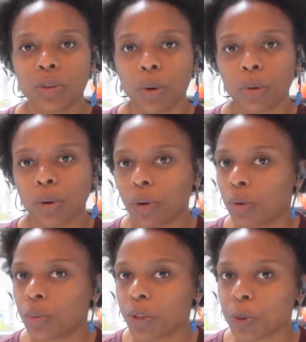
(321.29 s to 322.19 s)

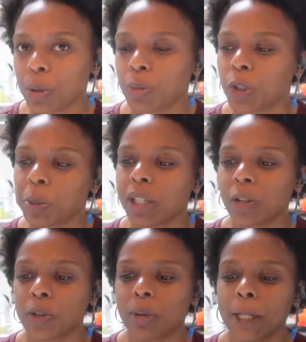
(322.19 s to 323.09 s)
quote-unquote rich people spend
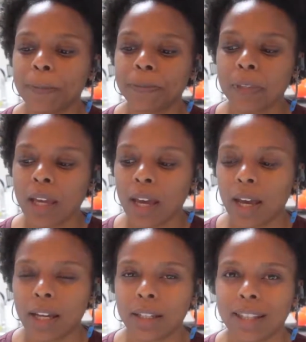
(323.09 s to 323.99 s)
extra money.
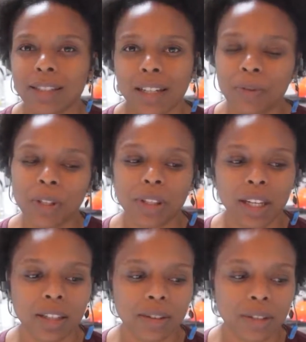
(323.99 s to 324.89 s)
And that's not even like